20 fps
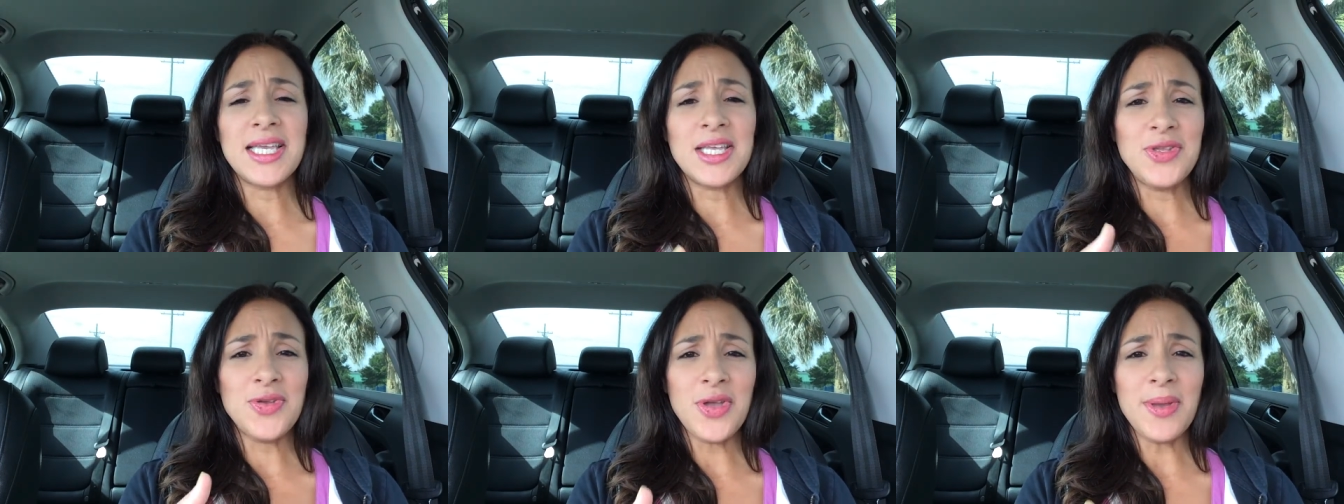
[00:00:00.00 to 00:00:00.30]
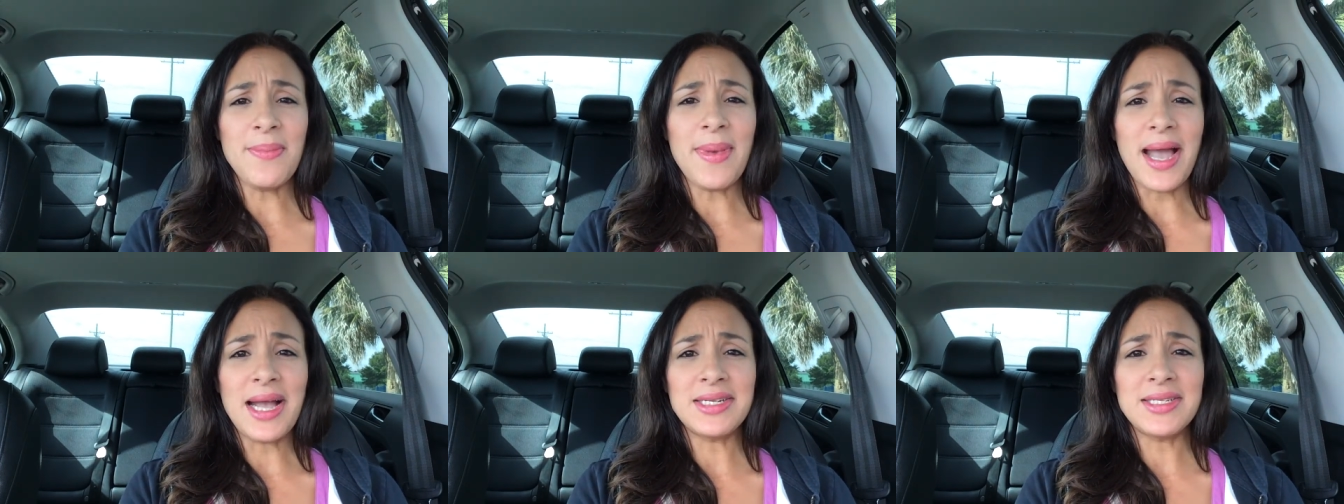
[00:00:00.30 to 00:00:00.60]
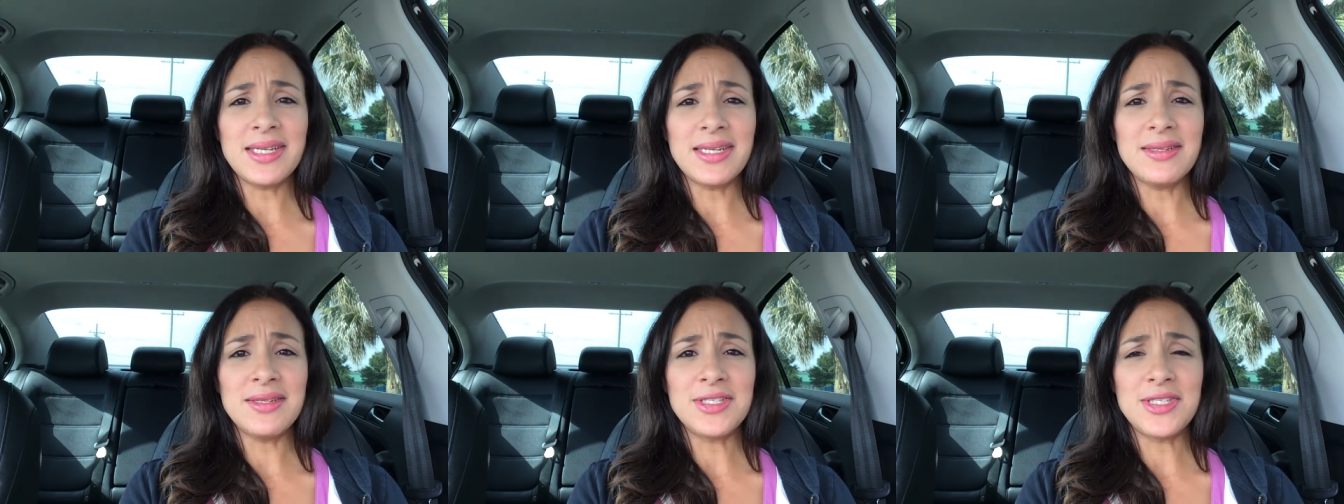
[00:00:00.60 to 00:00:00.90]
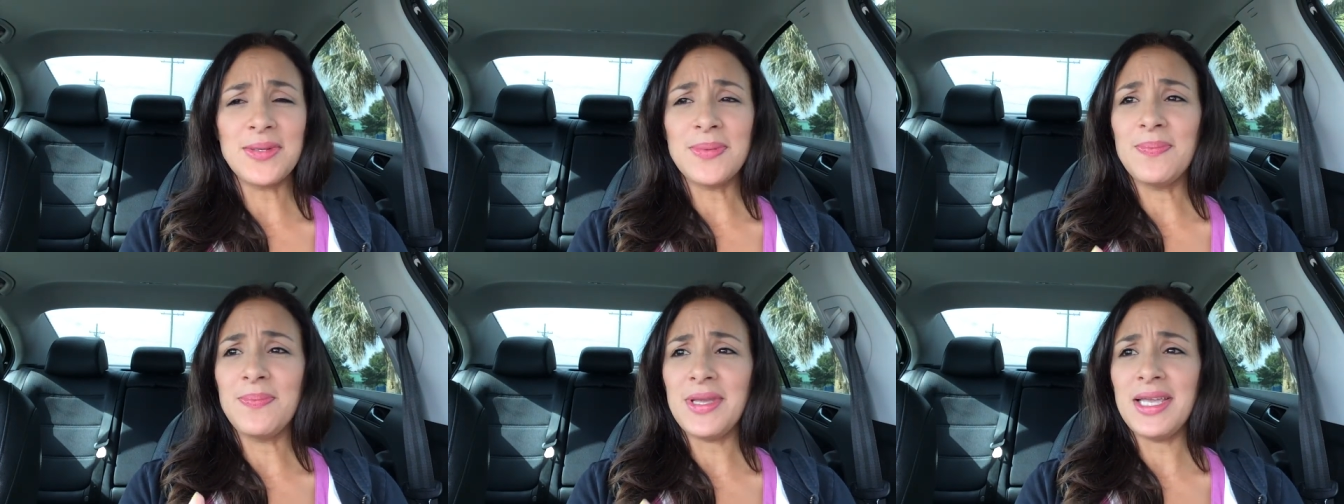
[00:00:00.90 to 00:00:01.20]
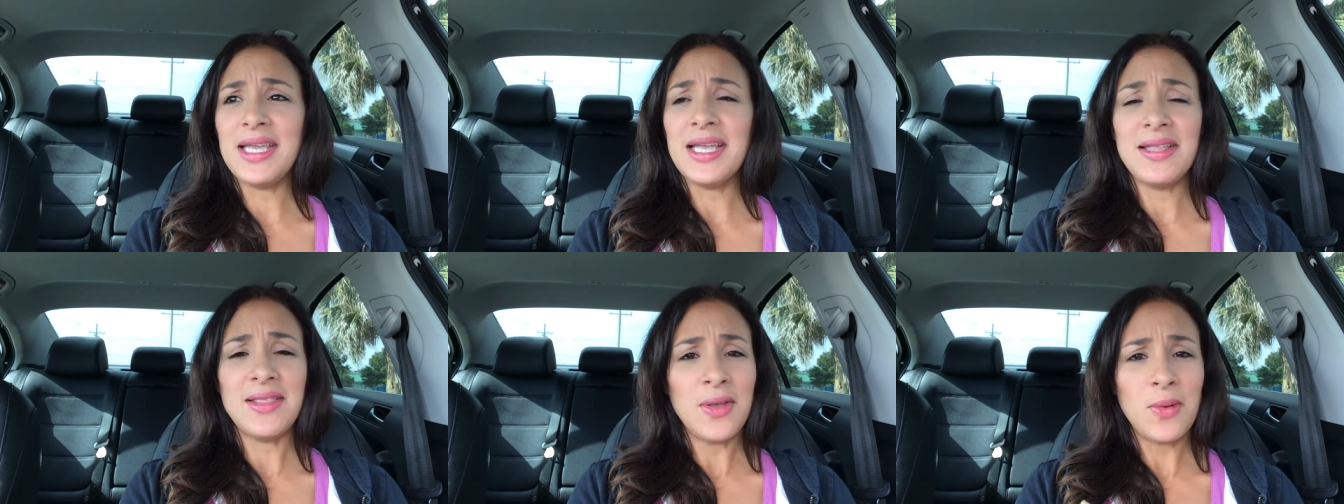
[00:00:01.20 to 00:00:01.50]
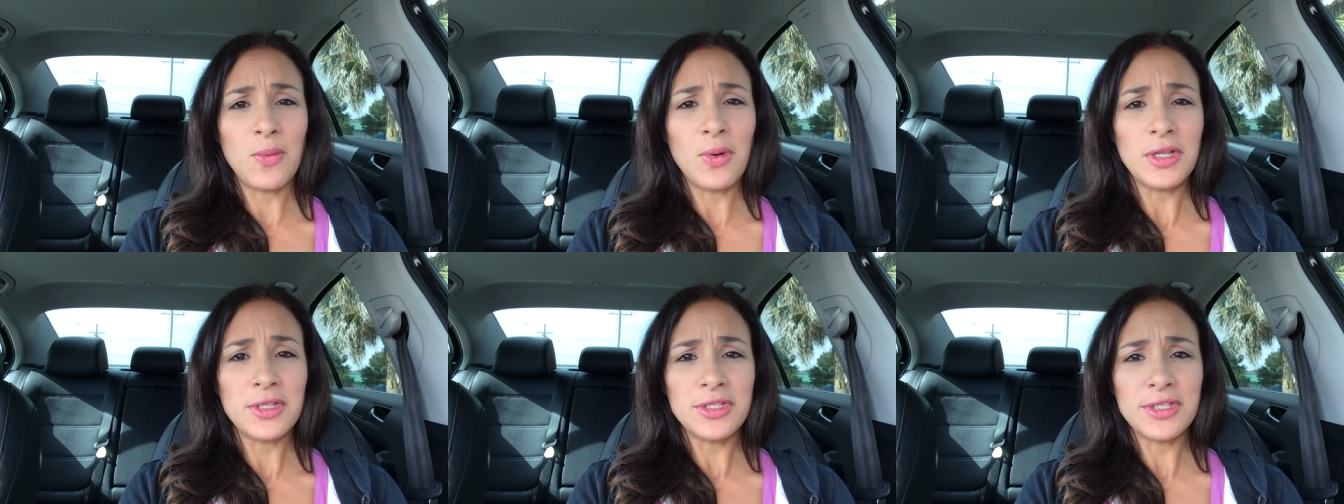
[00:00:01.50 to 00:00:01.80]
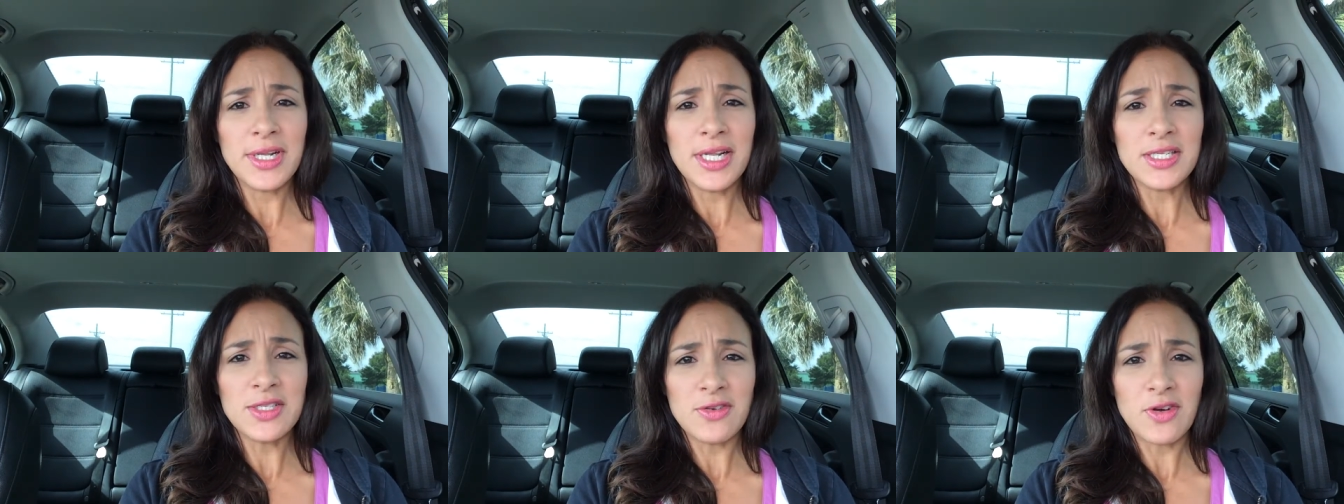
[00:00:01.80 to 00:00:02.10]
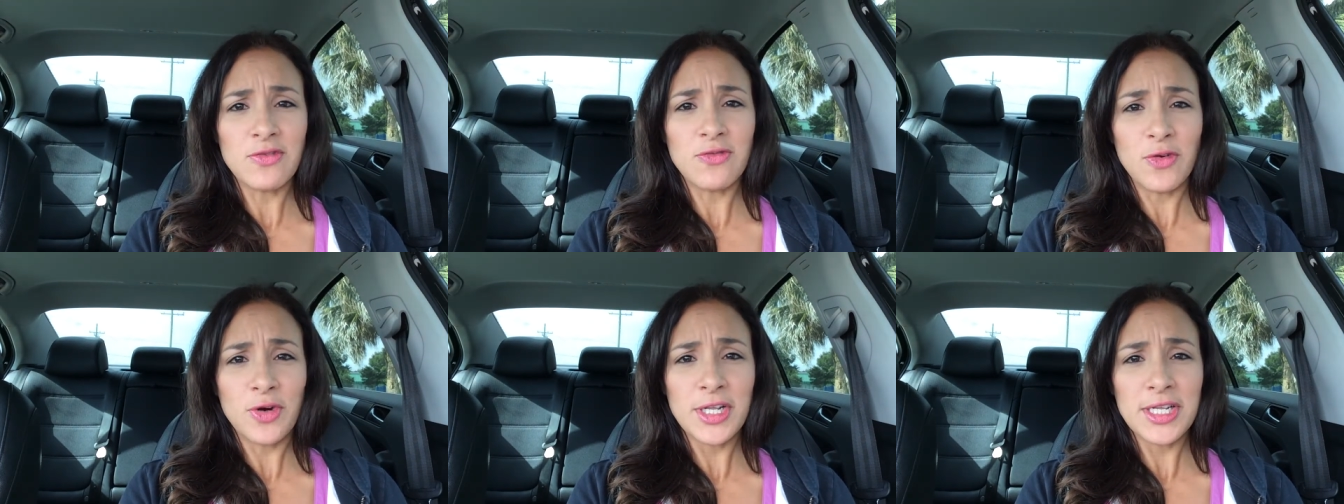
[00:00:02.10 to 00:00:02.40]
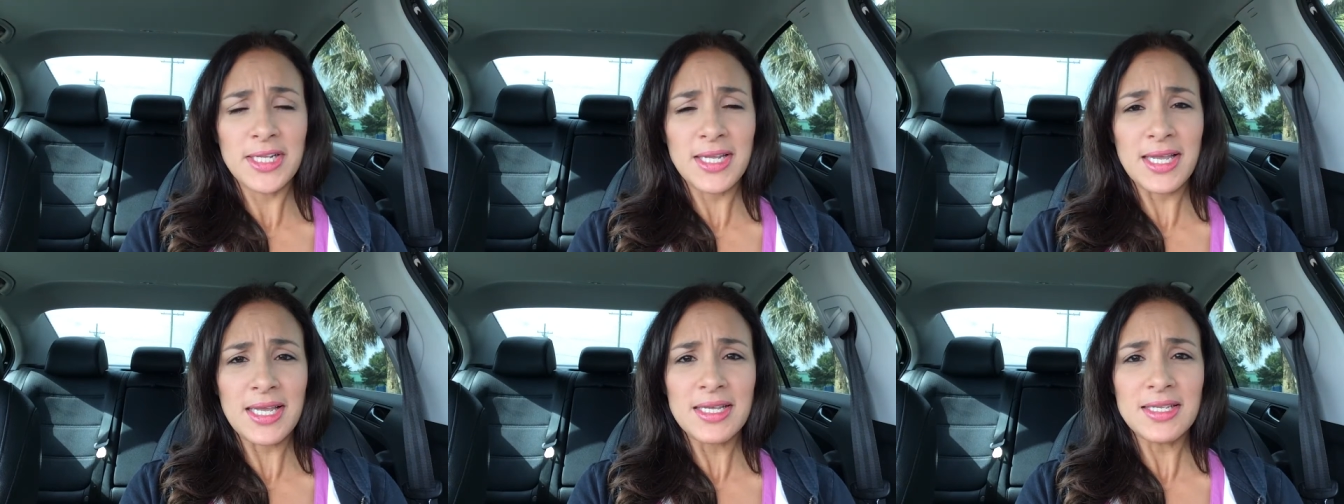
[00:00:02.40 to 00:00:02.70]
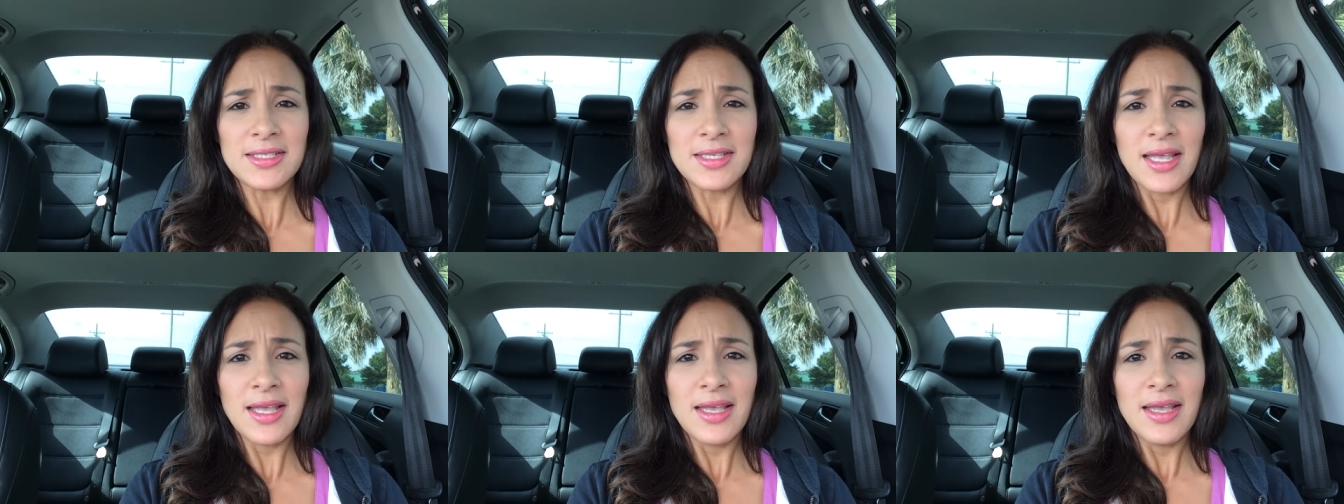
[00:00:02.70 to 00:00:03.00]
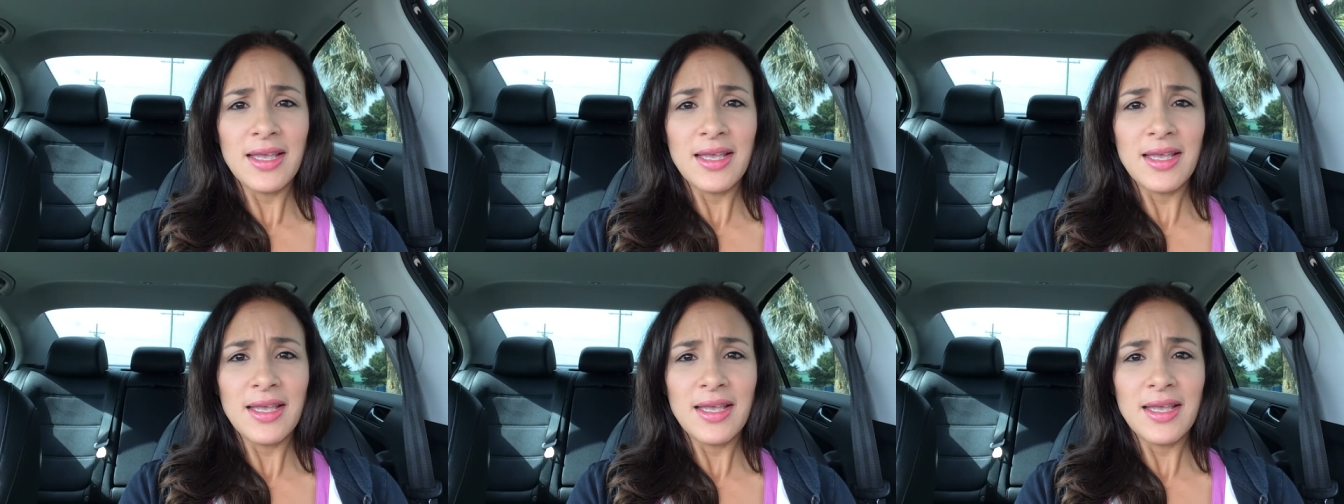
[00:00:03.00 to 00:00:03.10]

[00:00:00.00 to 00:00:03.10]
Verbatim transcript: Can you imagine to be in the wilderness for 40 days?